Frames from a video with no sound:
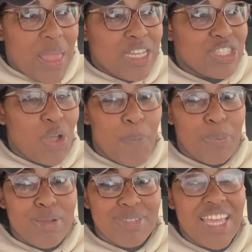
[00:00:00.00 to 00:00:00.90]
And so
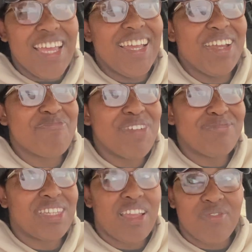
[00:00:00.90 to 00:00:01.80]
Brimsley
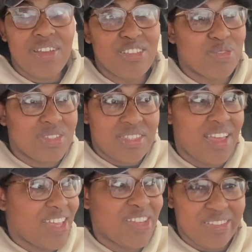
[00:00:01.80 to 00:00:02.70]
and Reynolds was
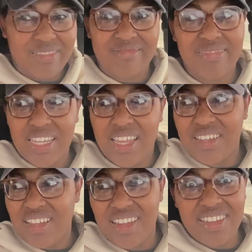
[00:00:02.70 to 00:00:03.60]
like, okay,
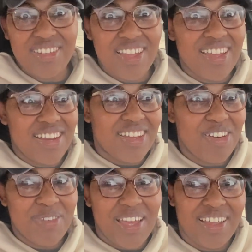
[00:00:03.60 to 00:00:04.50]
y'all gotta go,
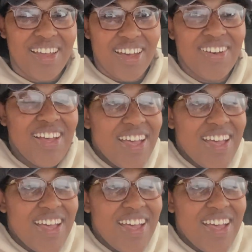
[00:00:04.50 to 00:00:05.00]
we gotta go.